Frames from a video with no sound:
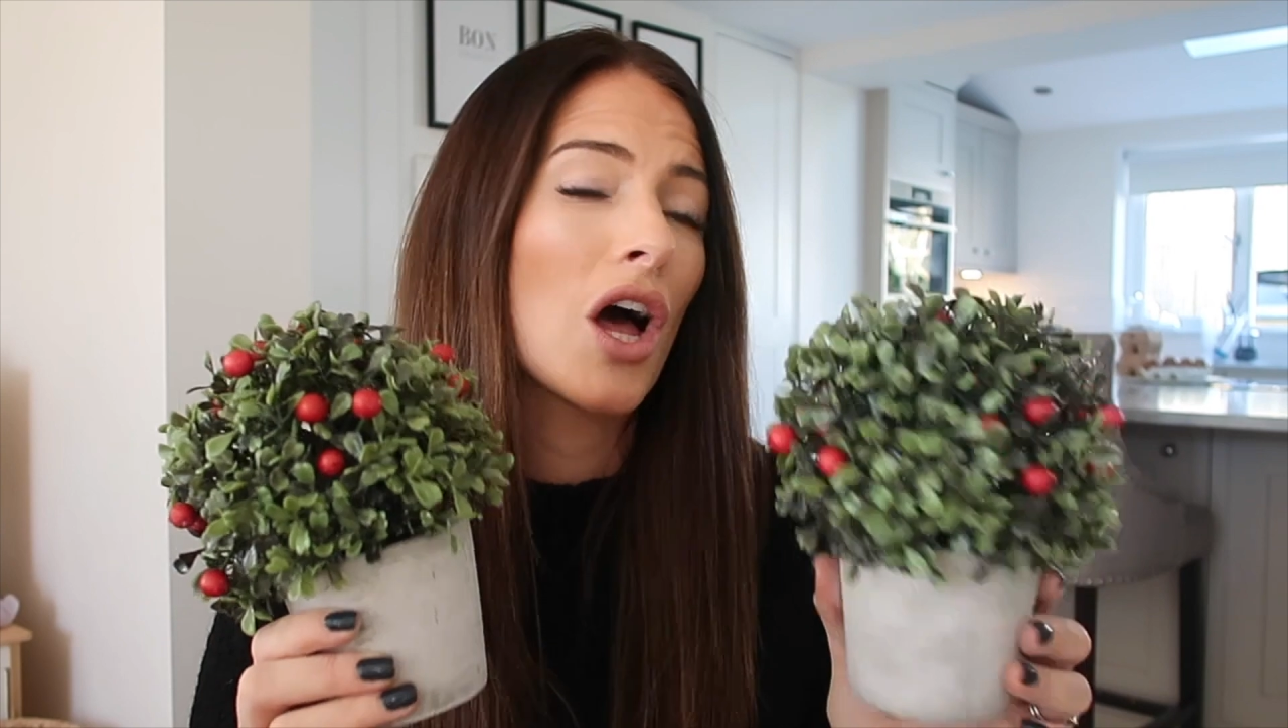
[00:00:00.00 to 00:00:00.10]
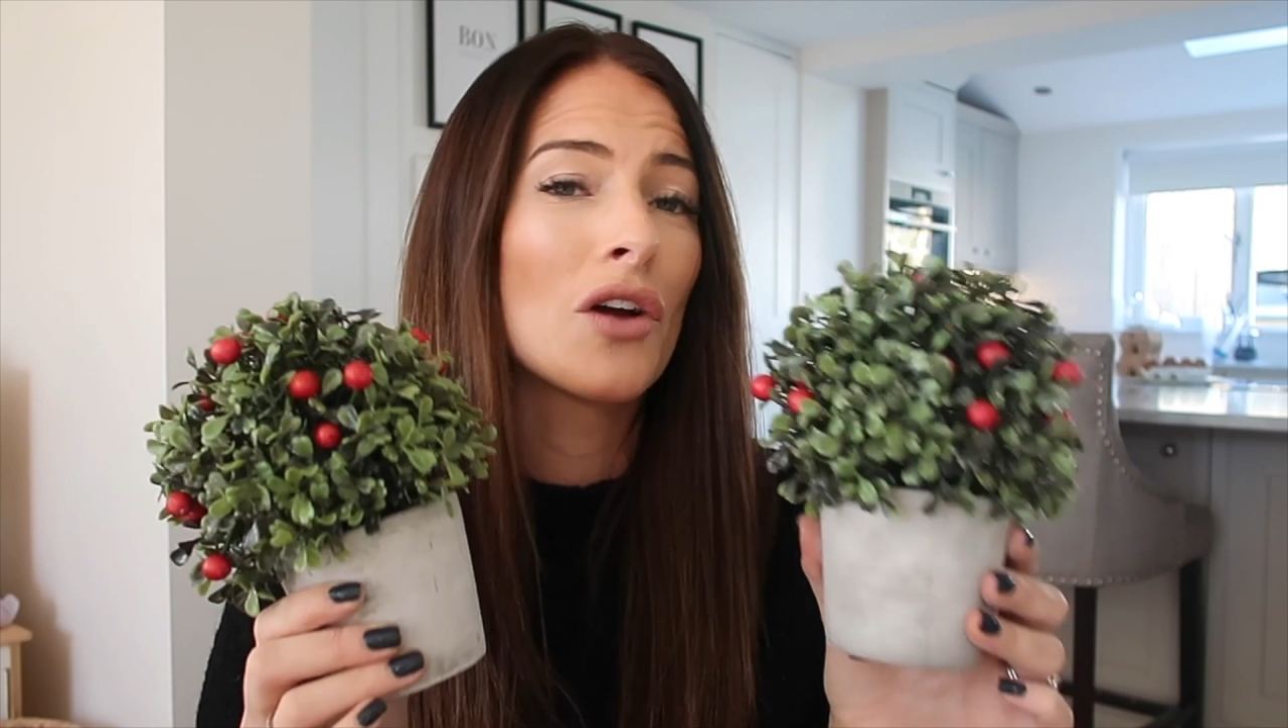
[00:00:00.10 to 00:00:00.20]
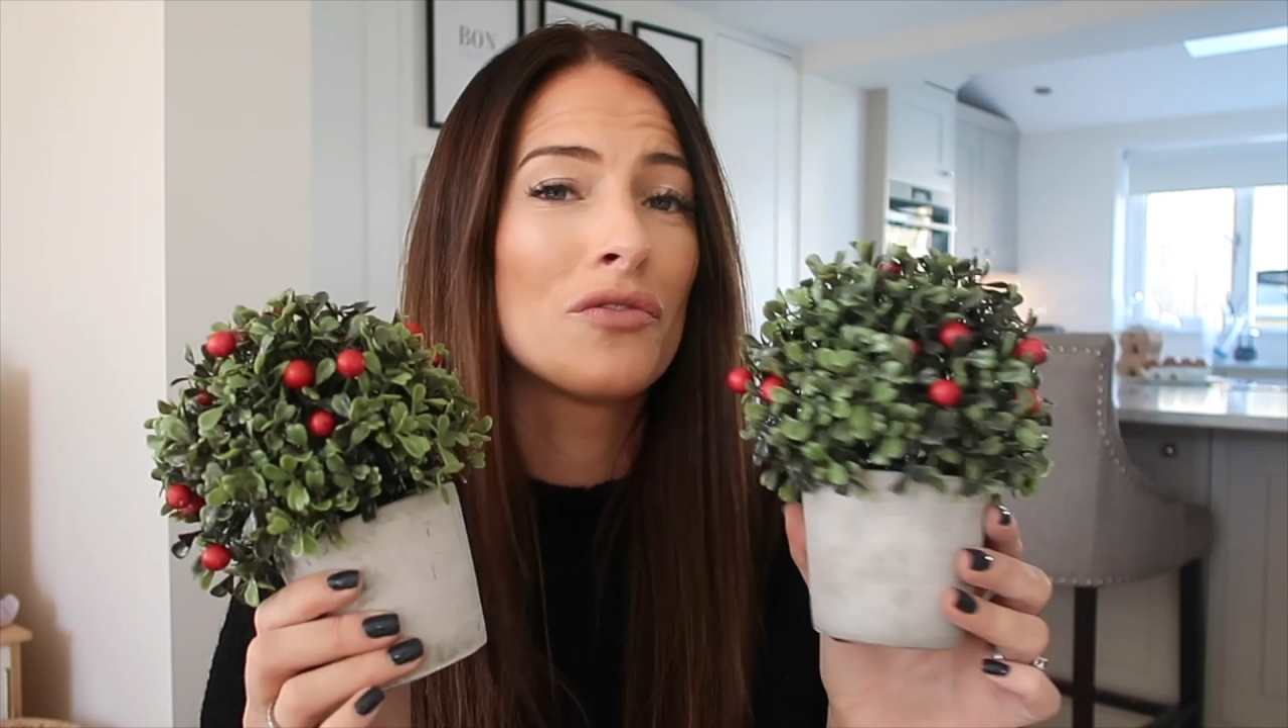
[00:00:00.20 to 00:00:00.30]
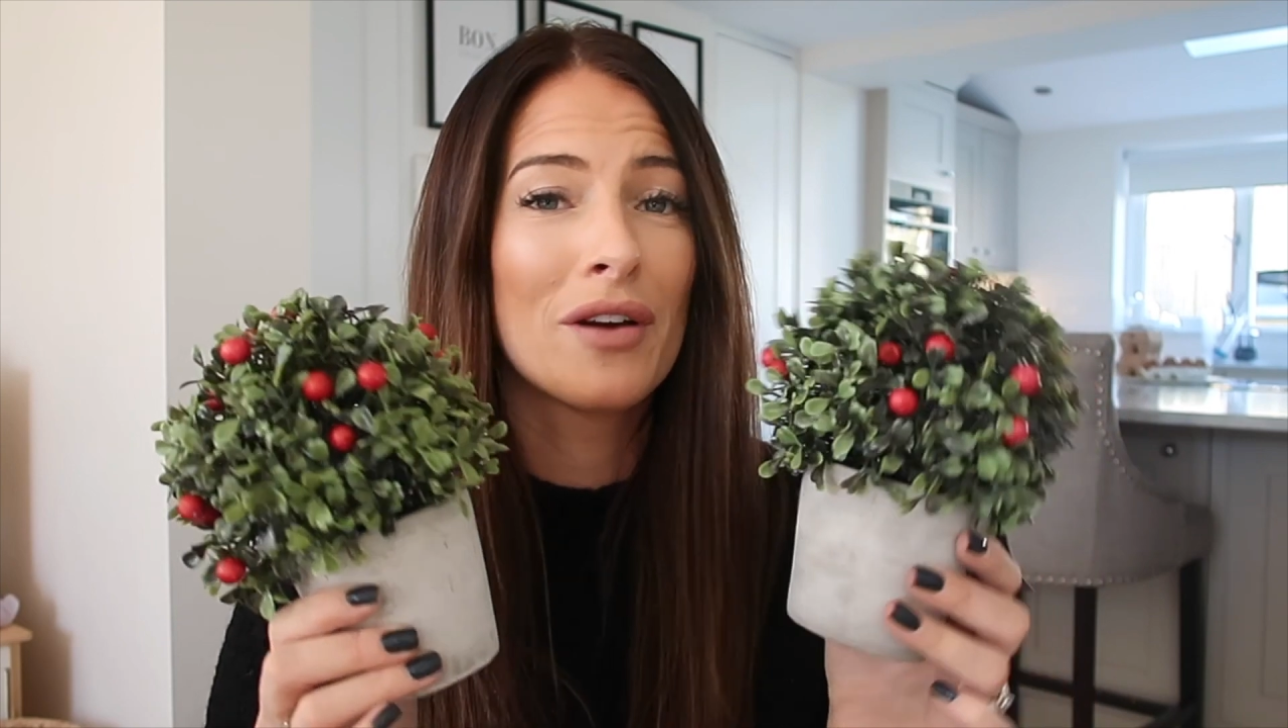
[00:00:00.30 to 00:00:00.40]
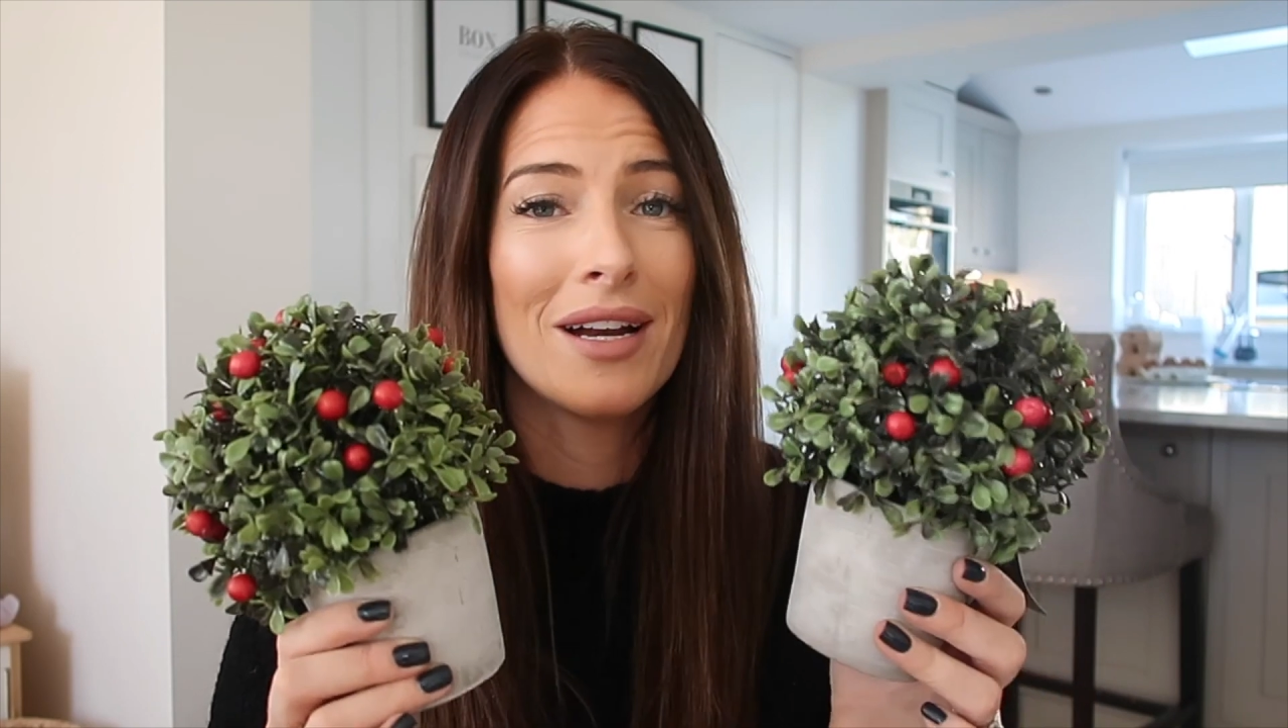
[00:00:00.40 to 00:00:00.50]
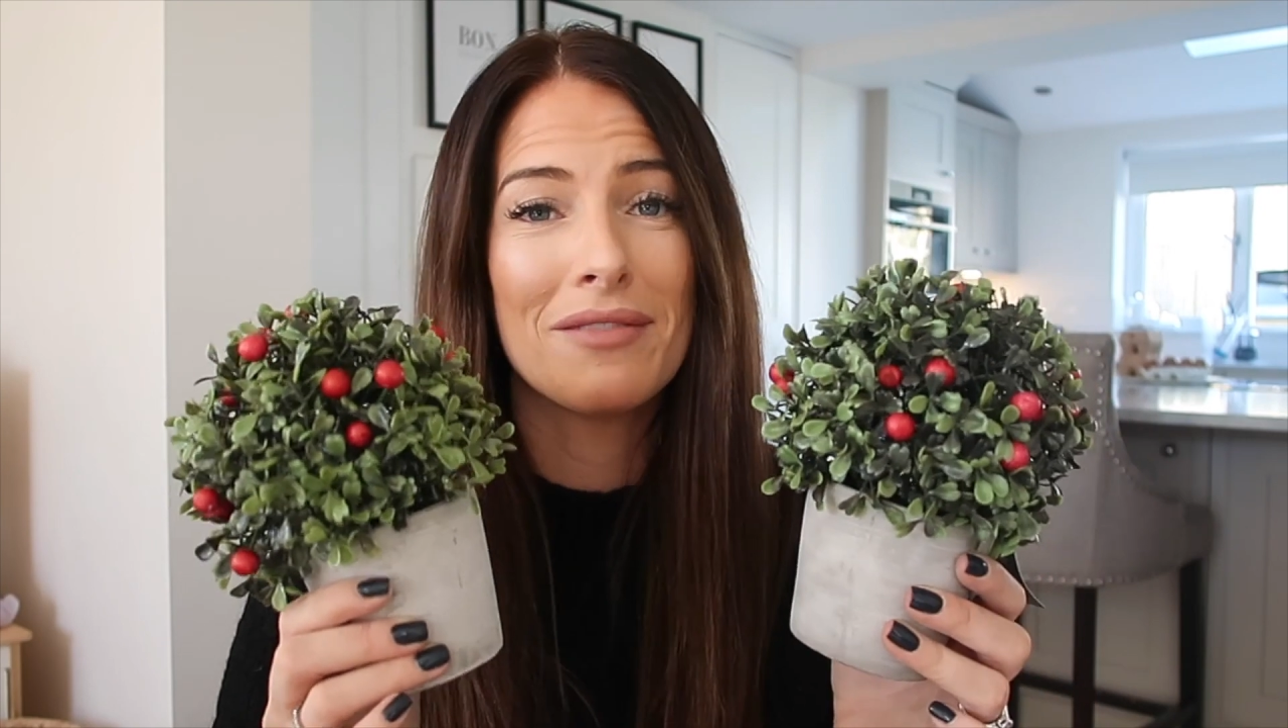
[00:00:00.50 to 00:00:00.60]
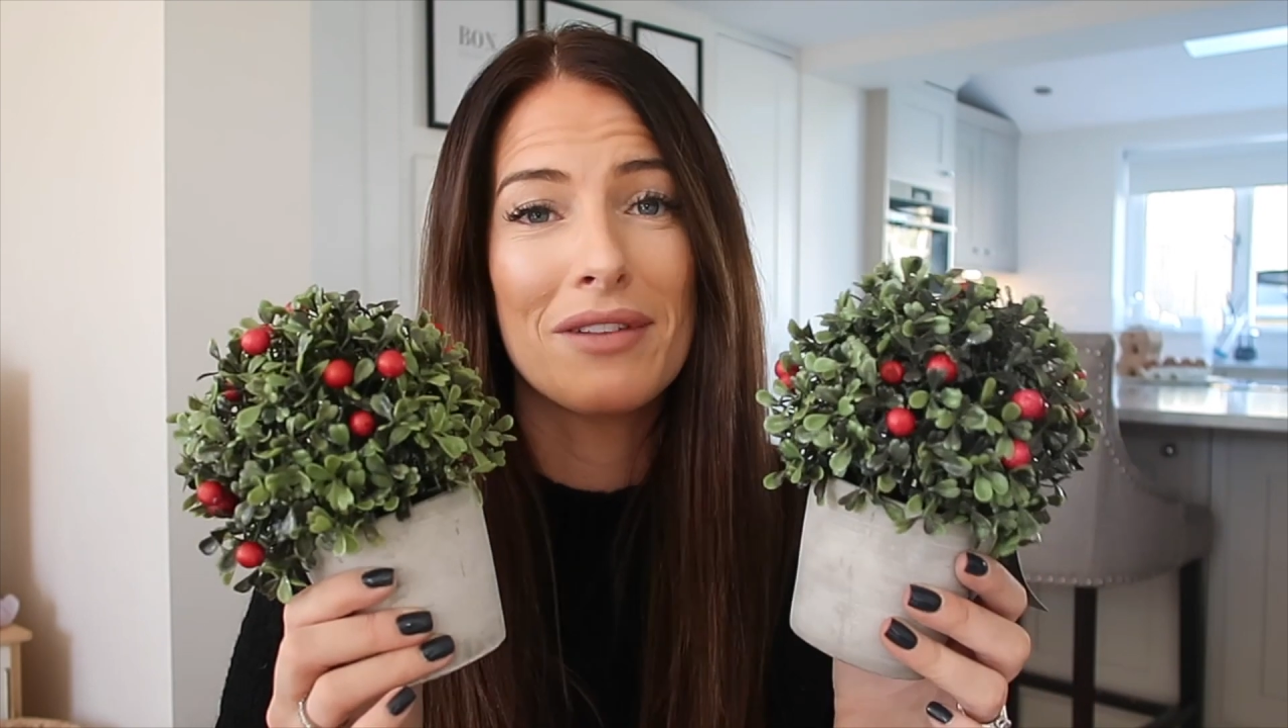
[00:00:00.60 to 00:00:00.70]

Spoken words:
I really,